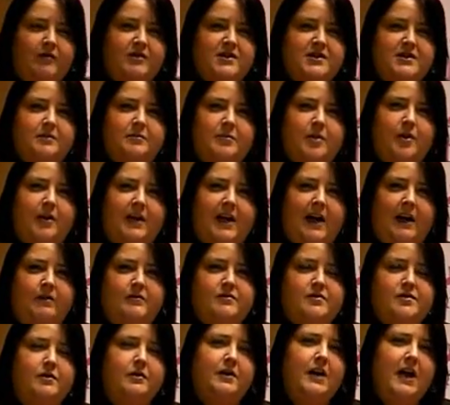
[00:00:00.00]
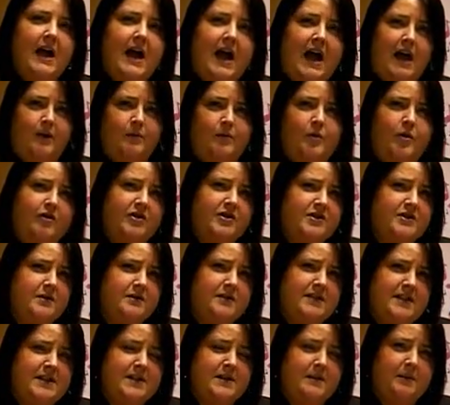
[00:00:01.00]
Warrington Borough Council and
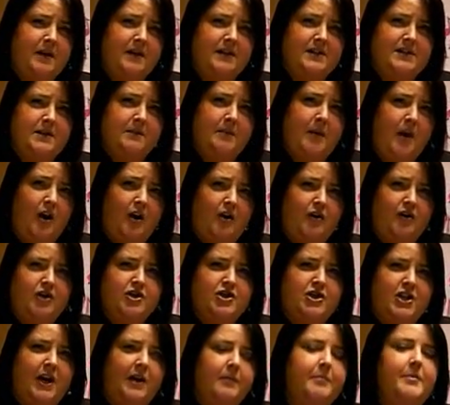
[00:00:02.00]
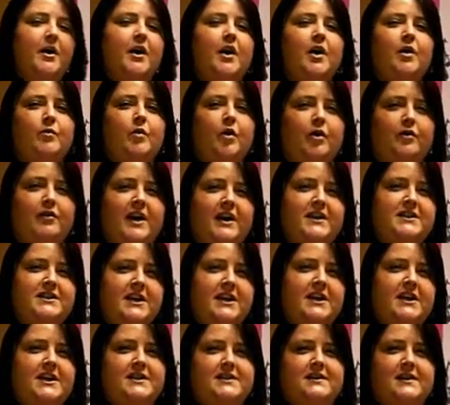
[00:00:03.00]
Warrington Disability Partnership, what they
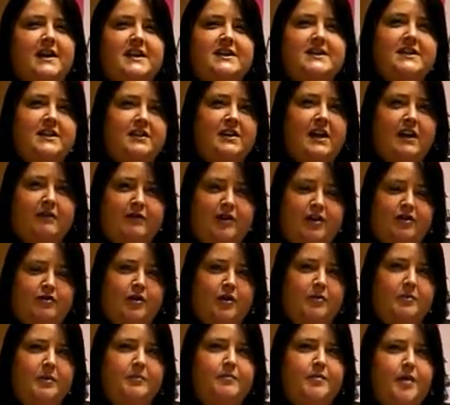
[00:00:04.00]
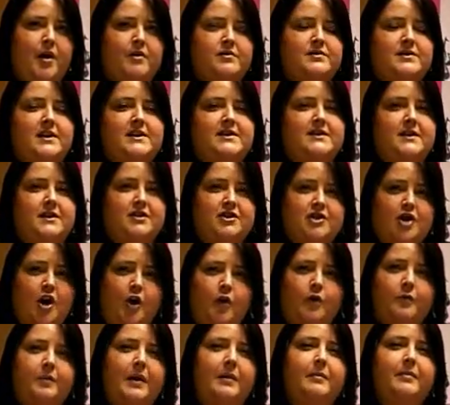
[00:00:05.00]
did is they did that recruitment process and
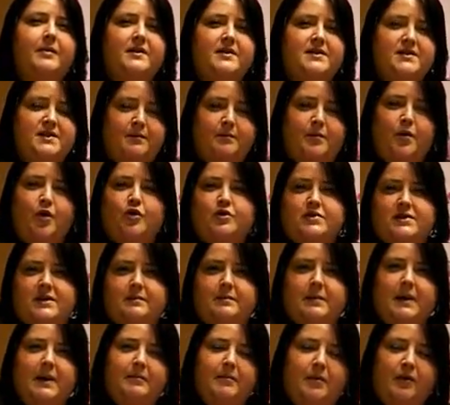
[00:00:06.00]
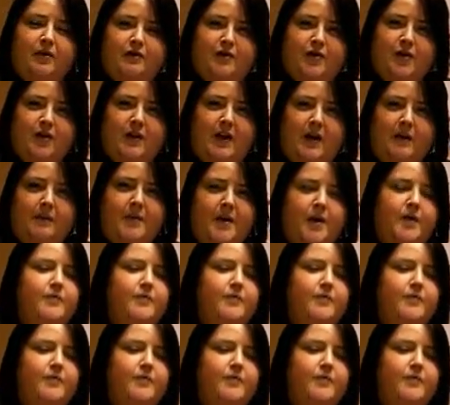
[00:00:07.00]
told people and supported people through that